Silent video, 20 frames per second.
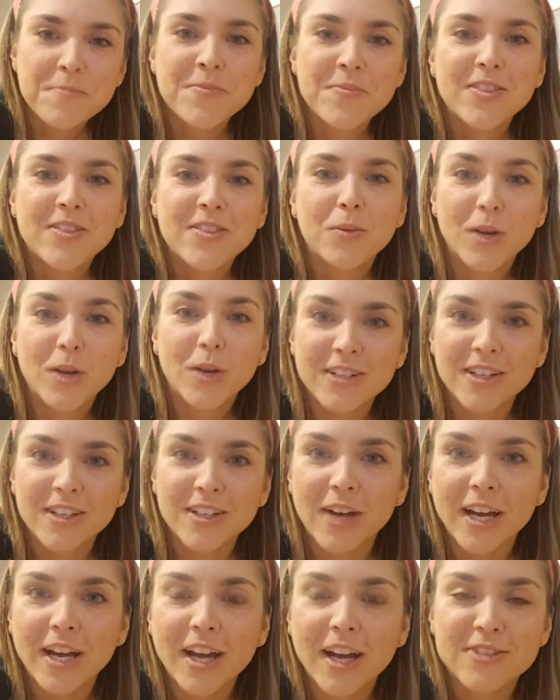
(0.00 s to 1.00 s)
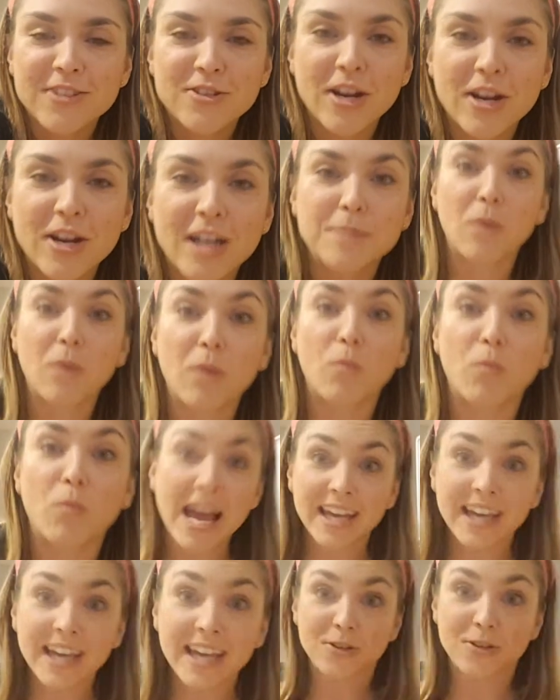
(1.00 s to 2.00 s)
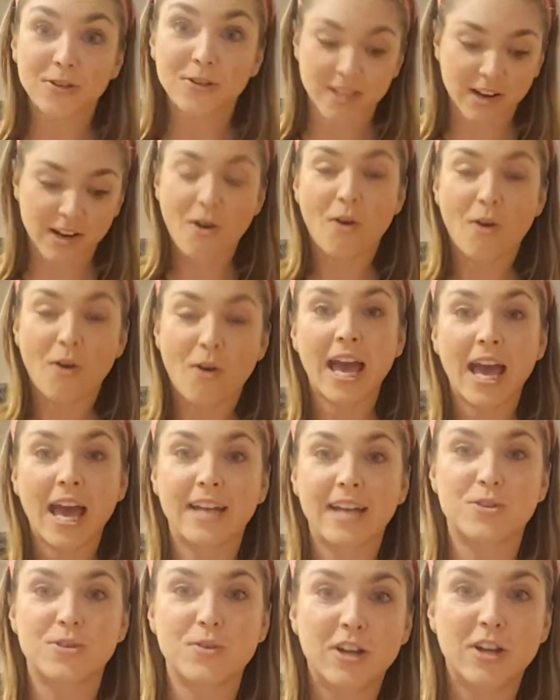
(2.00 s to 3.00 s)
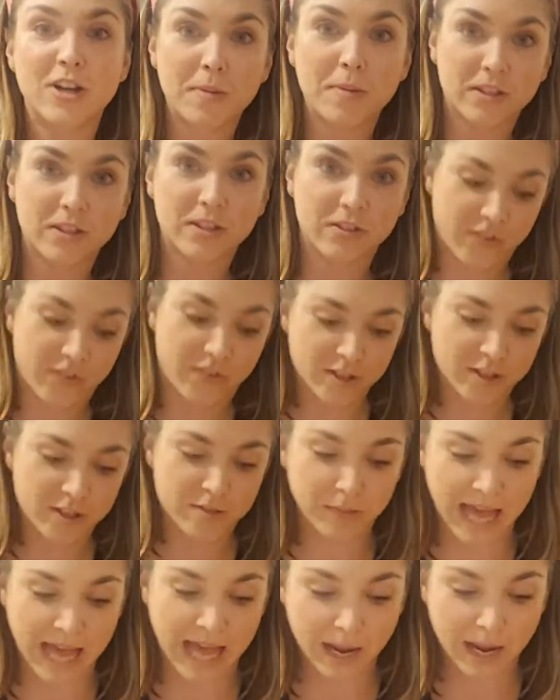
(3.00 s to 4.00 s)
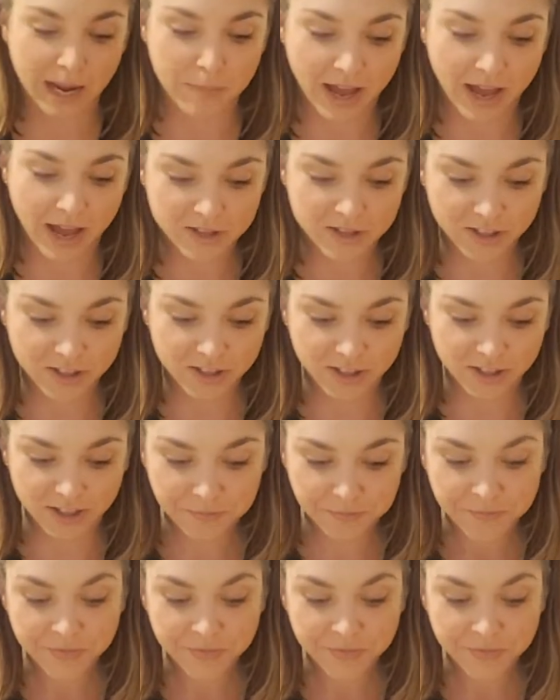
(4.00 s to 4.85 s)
What's new? I got distracted by Wyatt, who said, "Oh yeah, did you hear about the first Black Bachelor?"